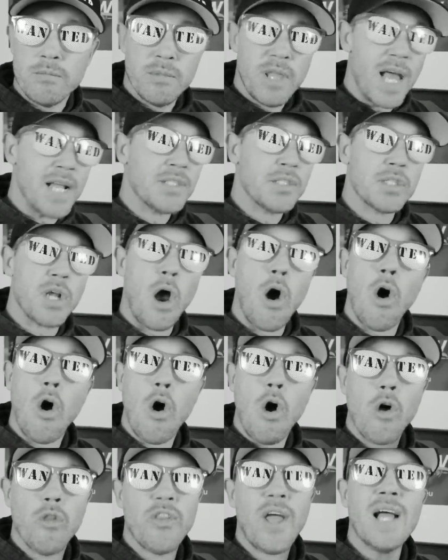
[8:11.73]
That's
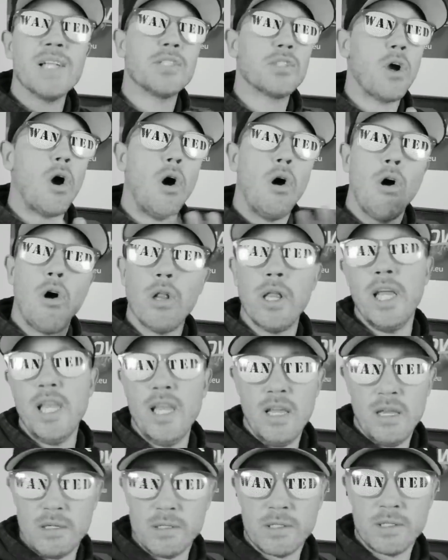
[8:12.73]
all
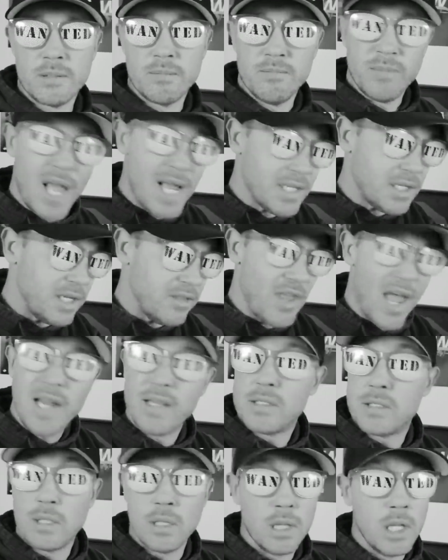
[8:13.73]
he is.
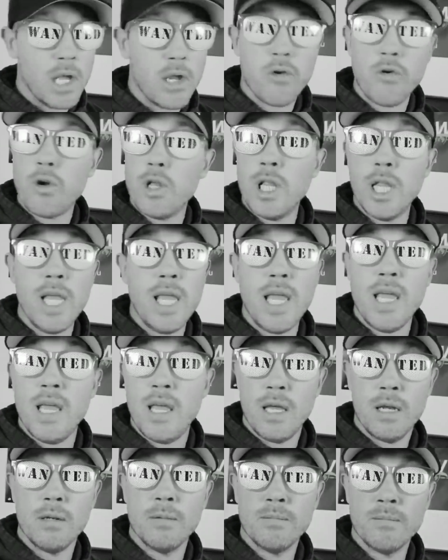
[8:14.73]
That's literally
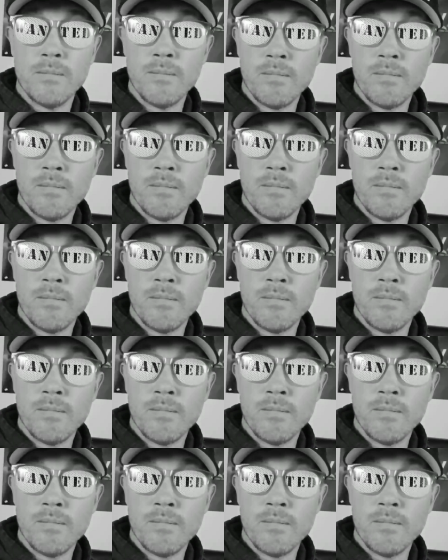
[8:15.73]
it.